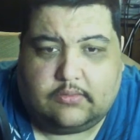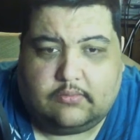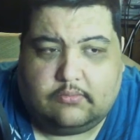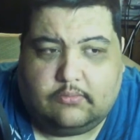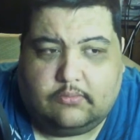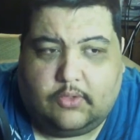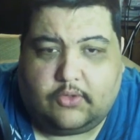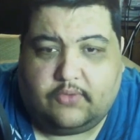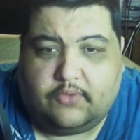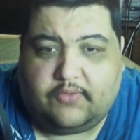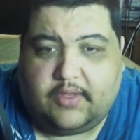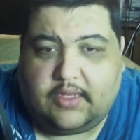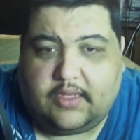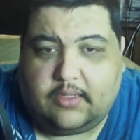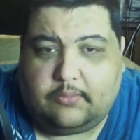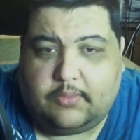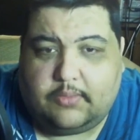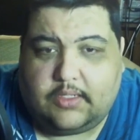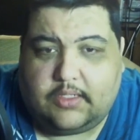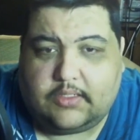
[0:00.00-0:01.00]

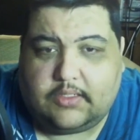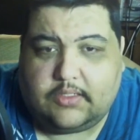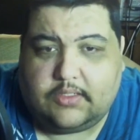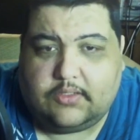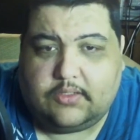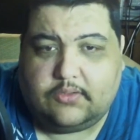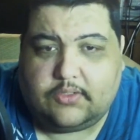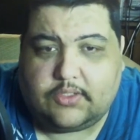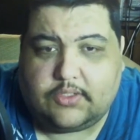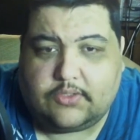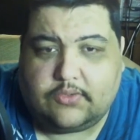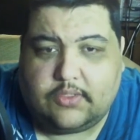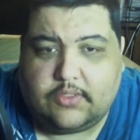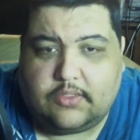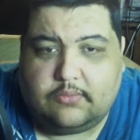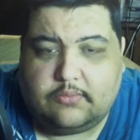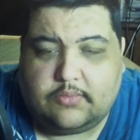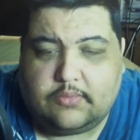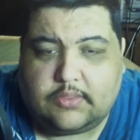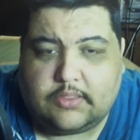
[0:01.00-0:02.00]
motivating me to do
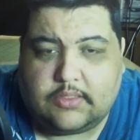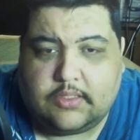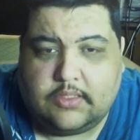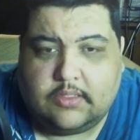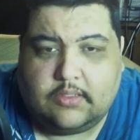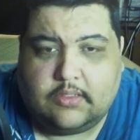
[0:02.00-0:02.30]
streams